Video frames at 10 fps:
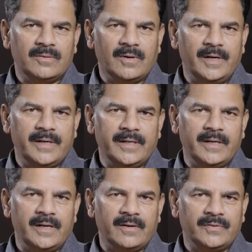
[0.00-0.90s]
quality
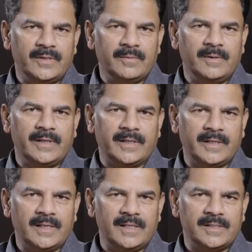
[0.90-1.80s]
and affordable
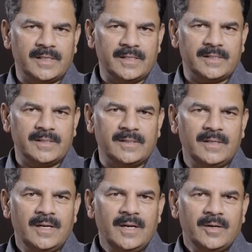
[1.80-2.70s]
technical education
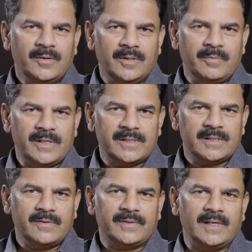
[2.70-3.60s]
to the masses
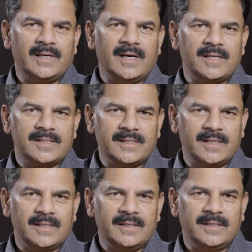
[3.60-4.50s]
of Telangana
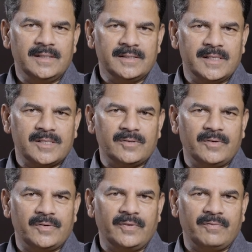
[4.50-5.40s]
state. In just
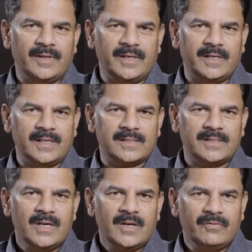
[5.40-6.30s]
over 15 years,
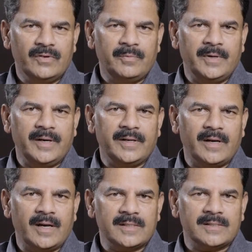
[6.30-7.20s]
VBIT
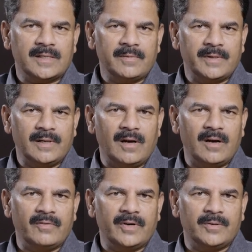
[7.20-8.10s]
has come a
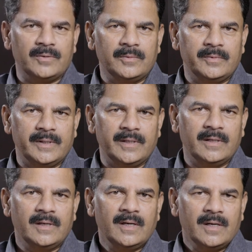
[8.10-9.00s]
long way to
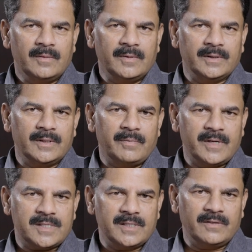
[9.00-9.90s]
be among the
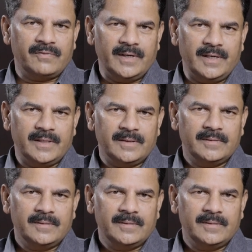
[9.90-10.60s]
best in the field.